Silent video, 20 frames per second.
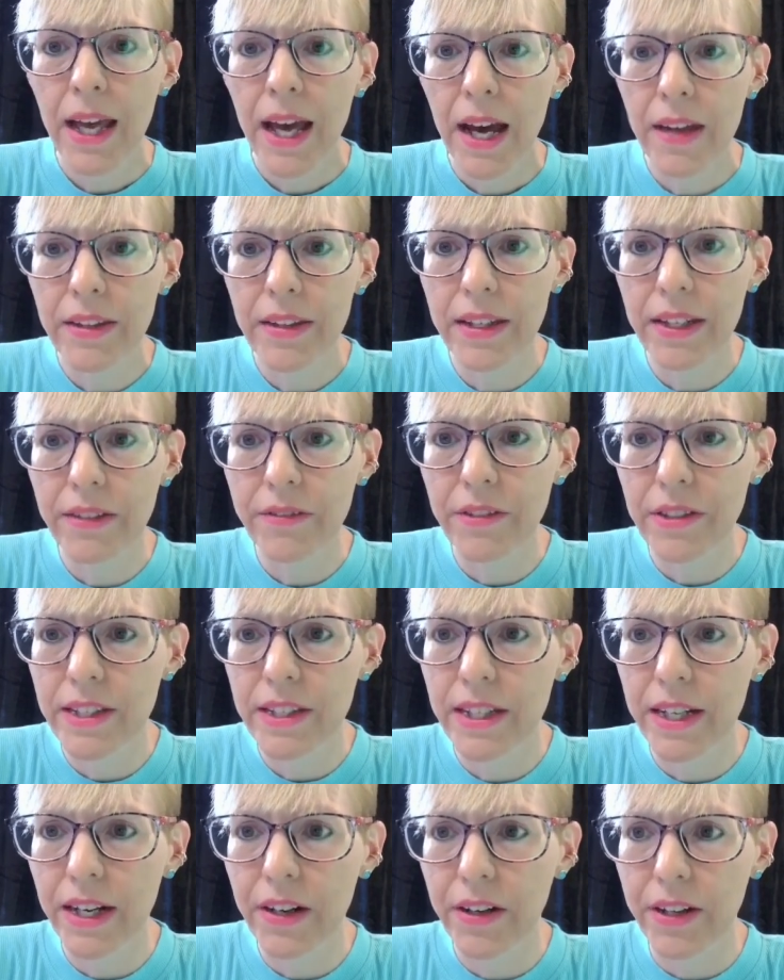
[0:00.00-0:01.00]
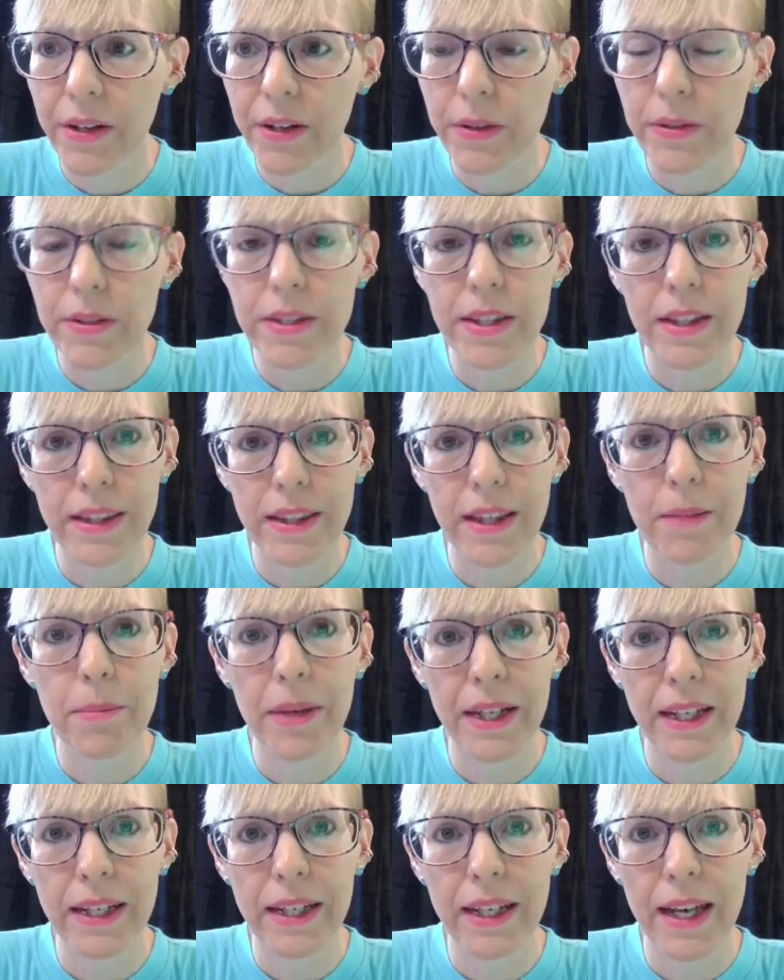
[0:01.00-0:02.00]
and the different scenarios that they
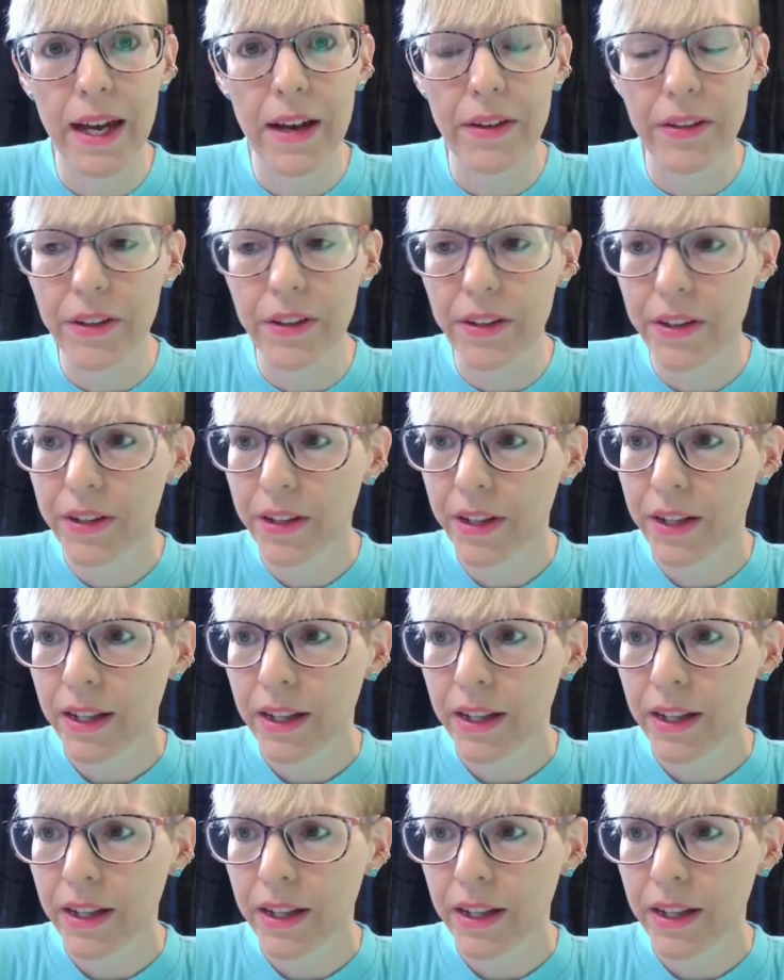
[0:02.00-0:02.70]
might encounter.